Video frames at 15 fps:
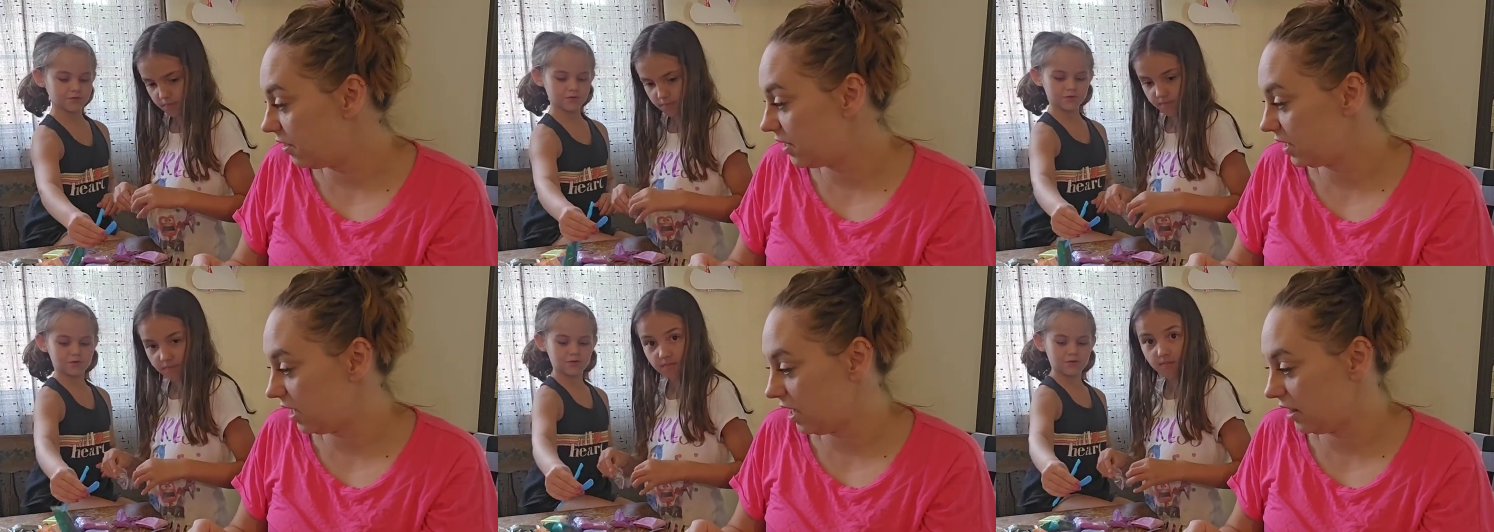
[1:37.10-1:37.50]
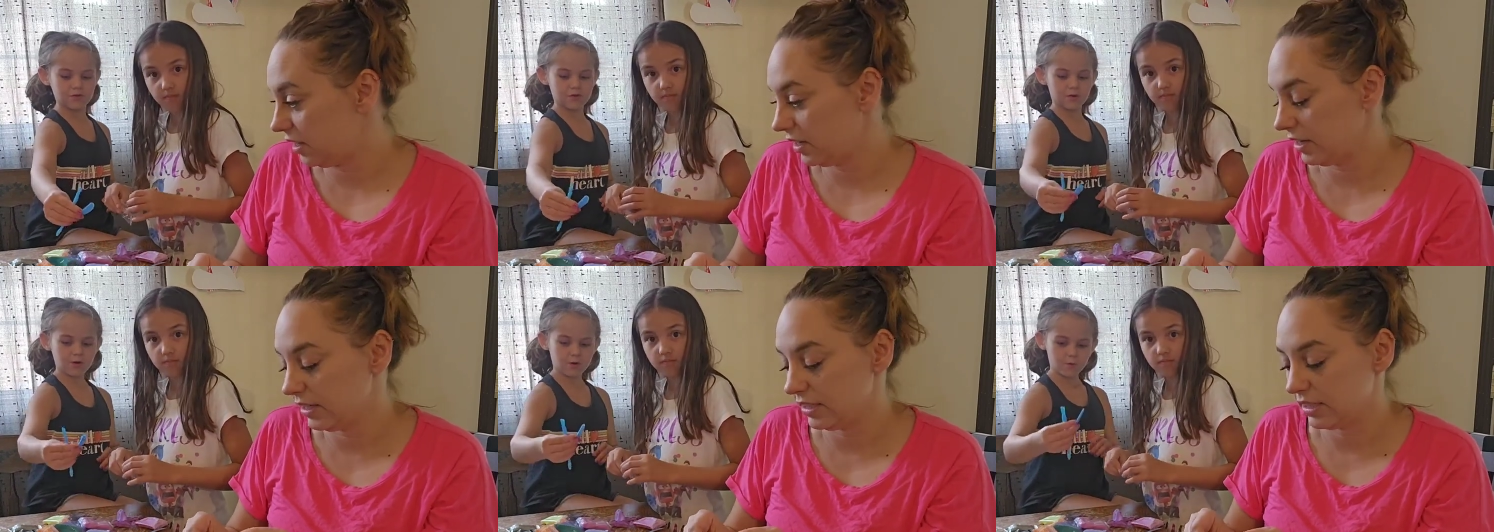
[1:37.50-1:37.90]
Speaker 1: the
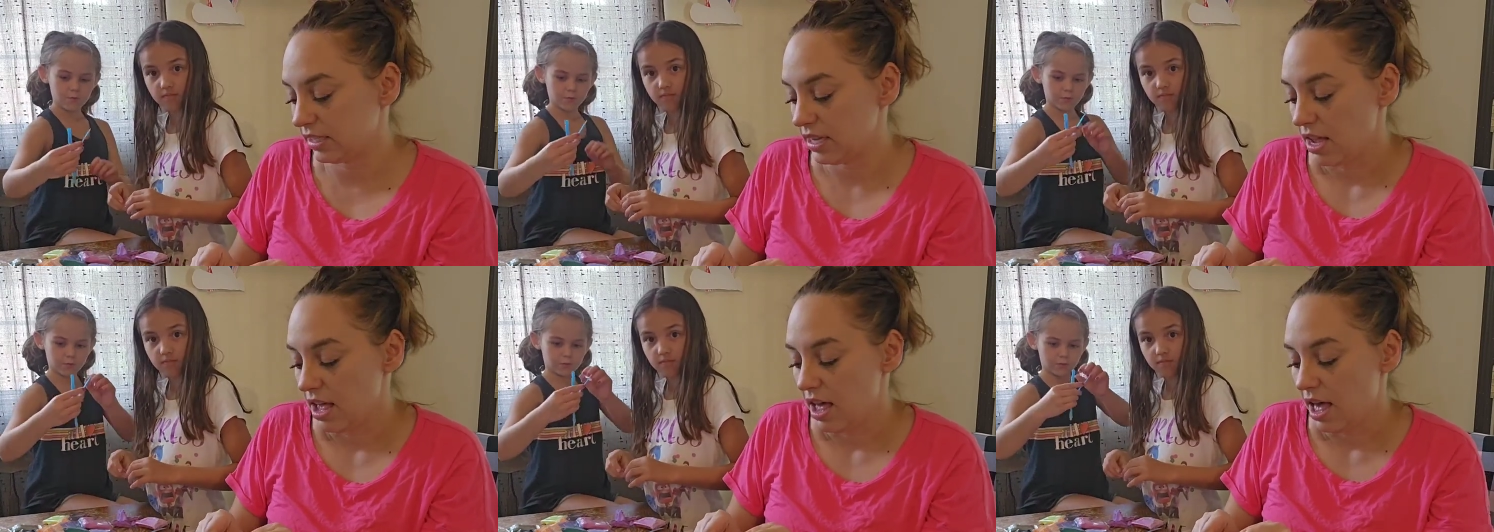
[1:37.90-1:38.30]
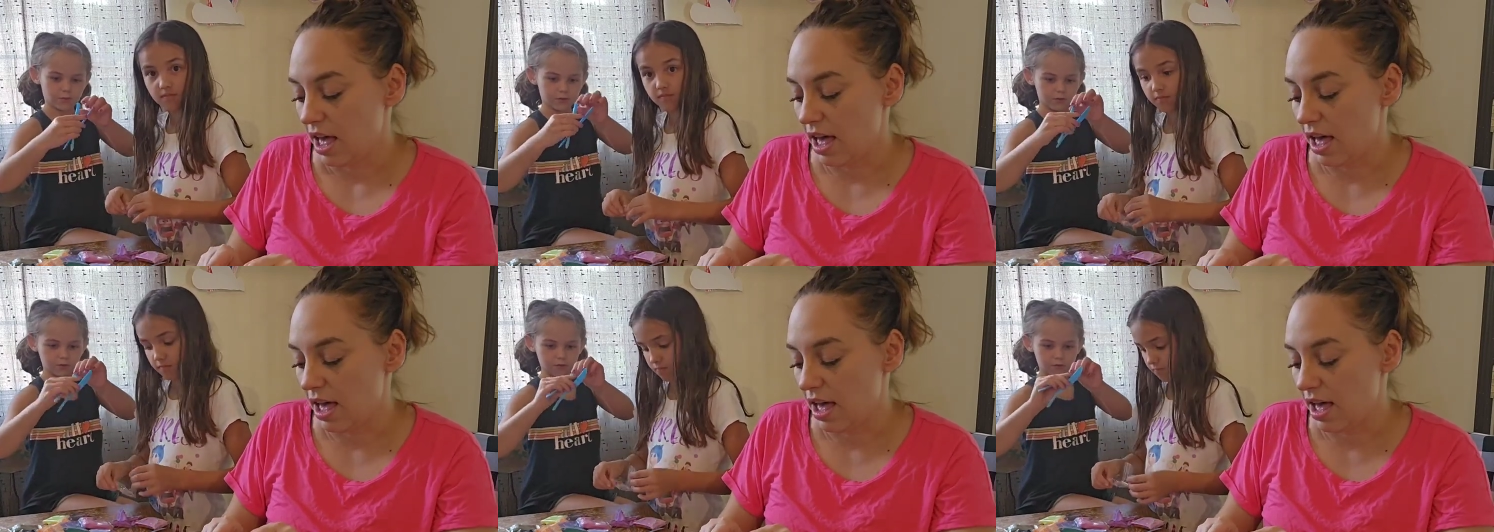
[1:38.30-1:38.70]
colors.
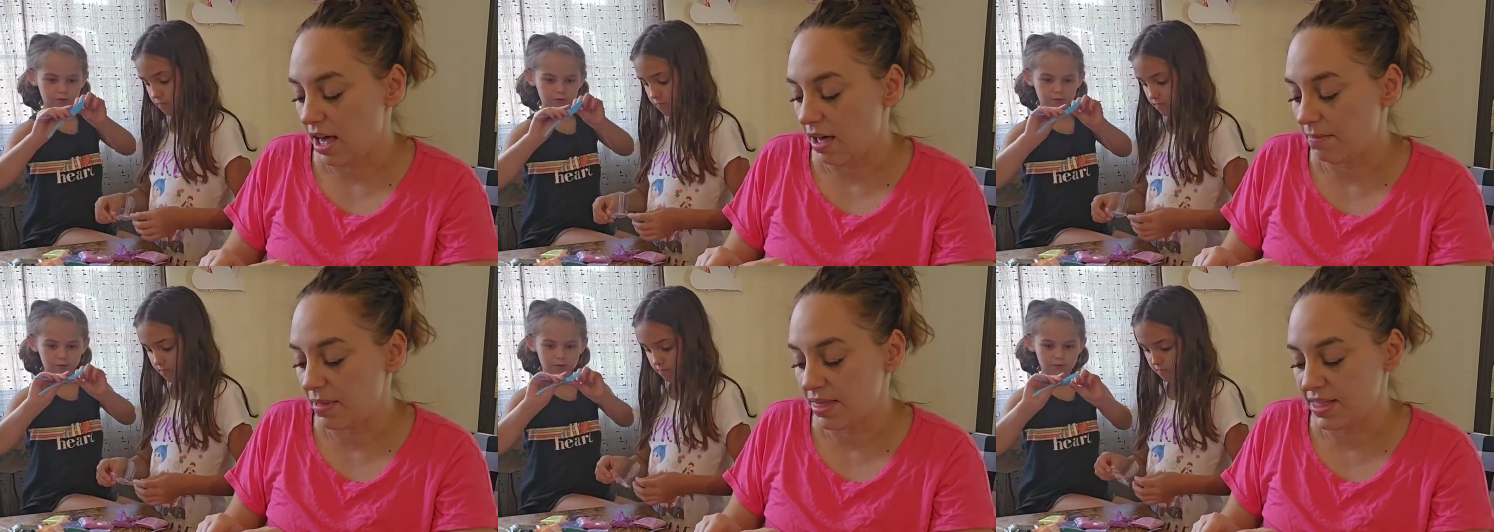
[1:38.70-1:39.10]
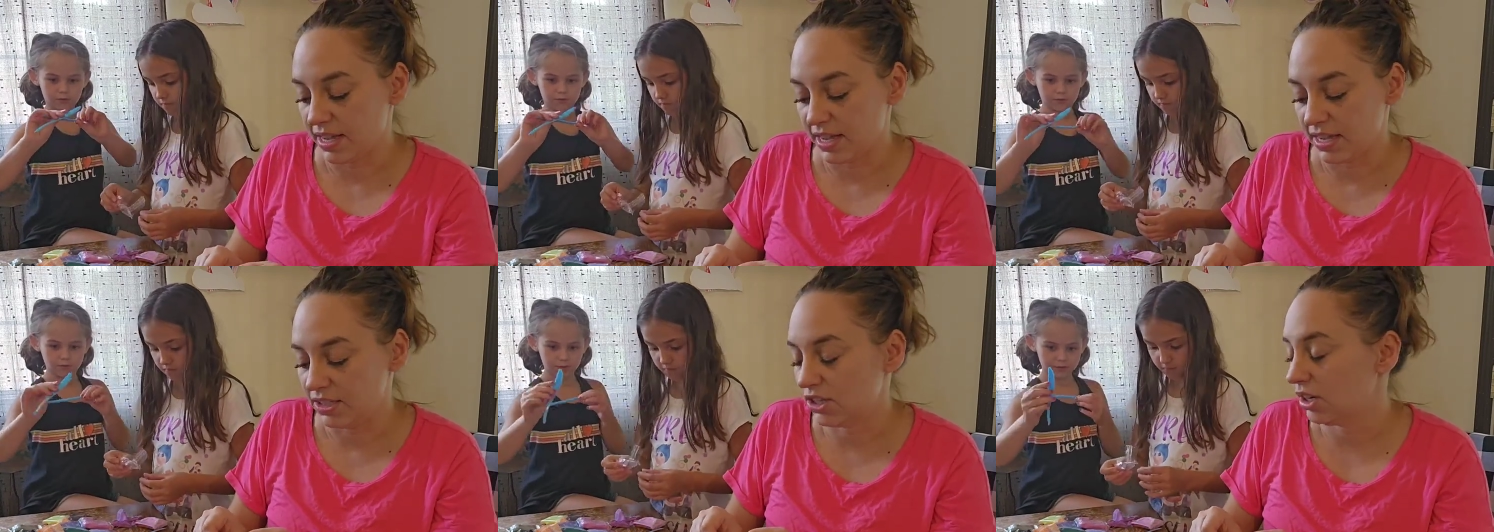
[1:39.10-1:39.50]
The
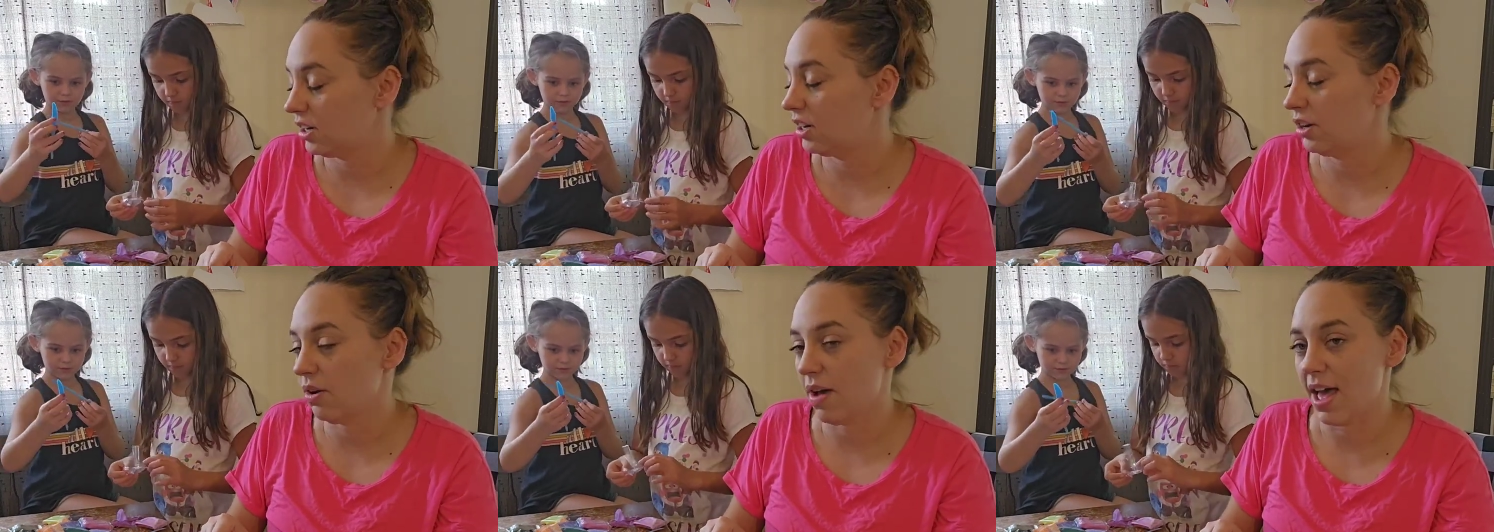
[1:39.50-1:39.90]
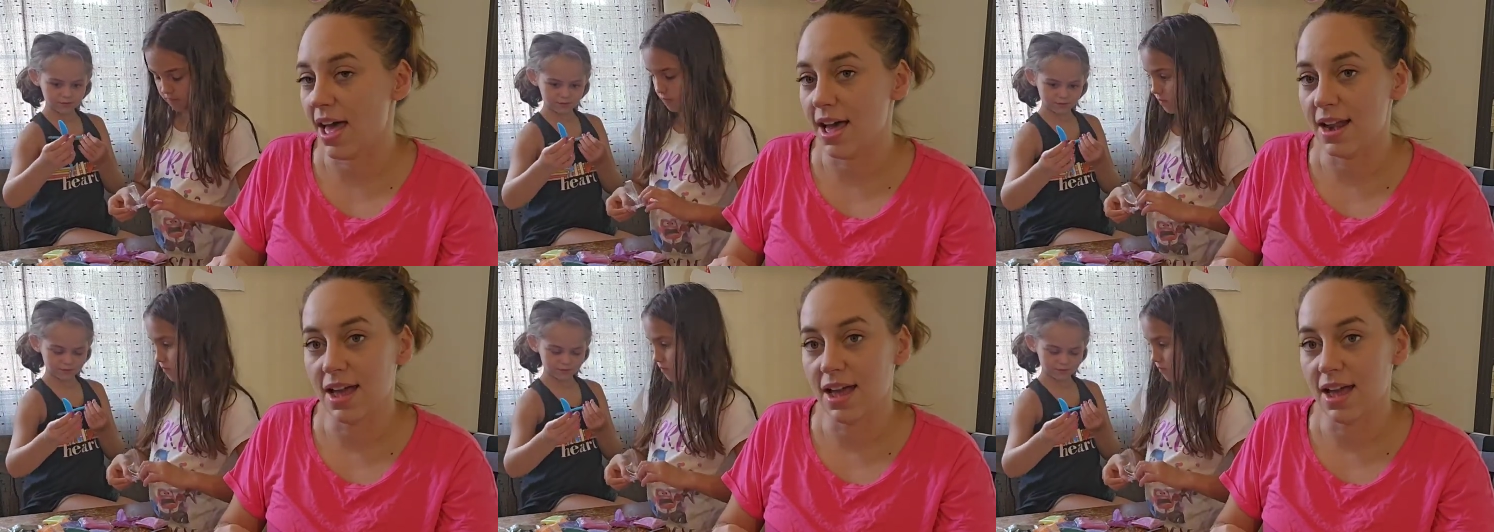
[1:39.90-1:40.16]
kids are going to go ahead